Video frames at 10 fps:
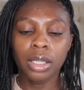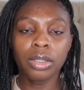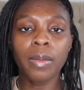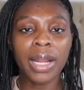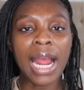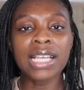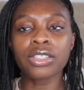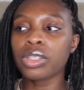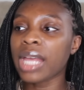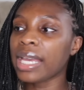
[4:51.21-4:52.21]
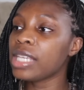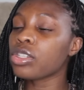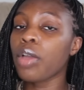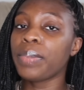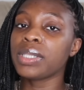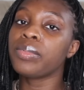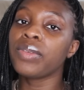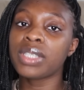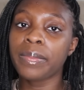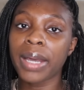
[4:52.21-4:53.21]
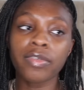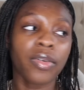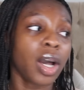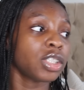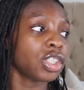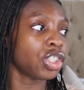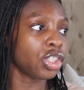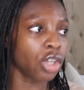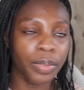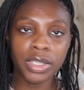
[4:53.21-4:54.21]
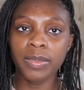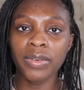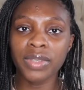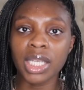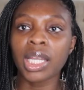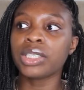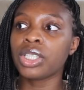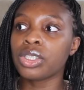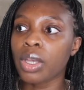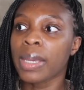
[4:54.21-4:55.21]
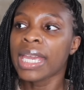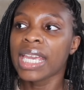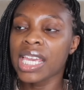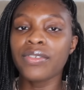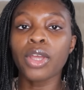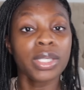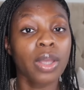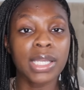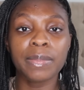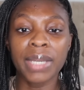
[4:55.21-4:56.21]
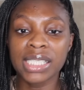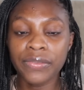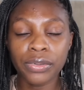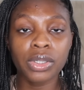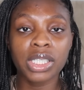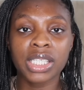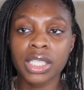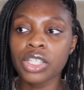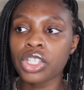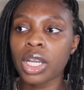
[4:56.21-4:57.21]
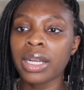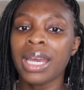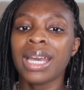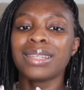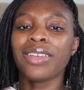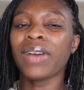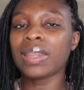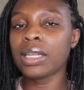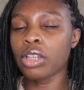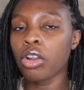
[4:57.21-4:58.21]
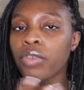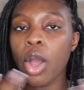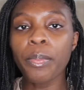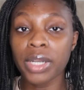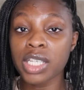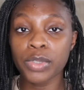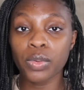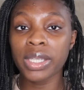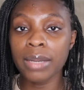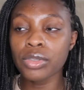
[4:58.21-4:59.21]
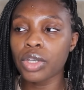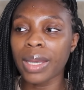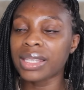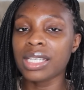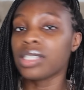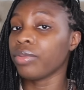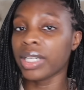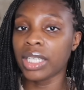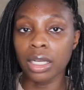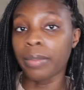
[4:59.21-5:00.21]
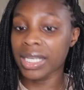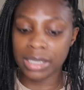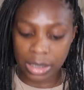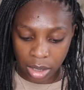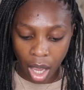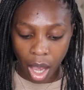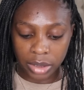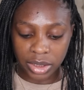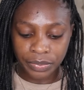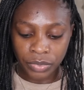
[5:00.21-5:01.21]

you know, and it's good that he's open to moving to Belfast, she's open to moving to London. So even though it's going to be a difficult decision, the fact that there's a lot of openness between them two, I think is already an amazing start.